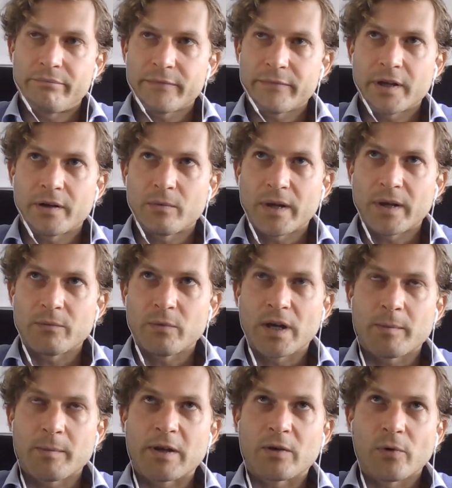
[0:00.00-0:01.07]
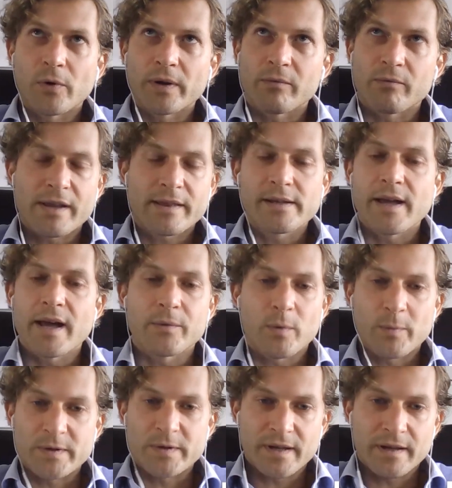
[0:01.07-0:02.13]
we're going to be growing roughly
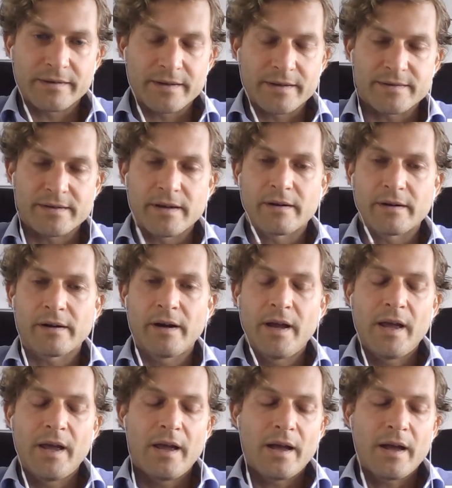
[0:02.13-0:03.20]
100% this year.